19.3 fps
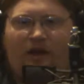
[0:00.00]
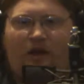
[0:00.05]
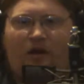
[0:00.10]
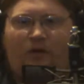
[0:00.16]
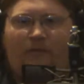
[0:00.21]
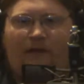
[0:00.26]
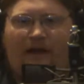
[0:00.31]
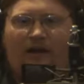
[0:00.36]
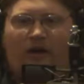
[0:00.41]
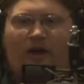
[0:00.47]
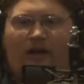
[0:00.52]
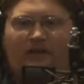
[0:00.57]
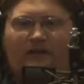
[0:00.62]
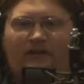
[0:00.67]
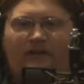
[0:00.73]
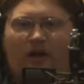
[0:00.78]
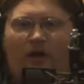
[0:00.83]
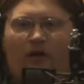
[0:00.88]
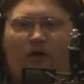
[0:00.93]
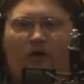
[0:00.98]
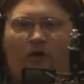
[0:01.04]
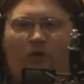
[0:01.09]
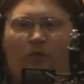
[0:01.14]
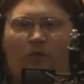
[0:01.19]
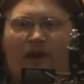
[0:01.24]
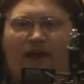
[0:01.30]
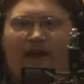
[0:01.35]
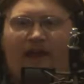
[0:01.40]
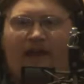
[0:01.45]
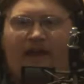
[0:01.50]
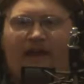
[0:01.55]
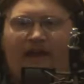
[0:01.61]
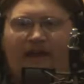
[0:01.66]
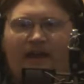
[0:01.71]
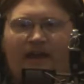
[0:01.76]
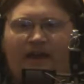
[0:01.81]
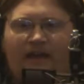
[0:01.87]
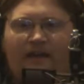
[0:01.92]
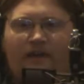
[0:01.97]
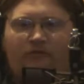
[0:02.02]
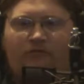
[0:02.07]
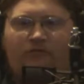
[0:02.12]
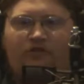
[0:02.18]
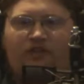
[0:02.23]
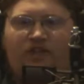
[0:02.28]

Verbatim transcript: Oh my god, go away, you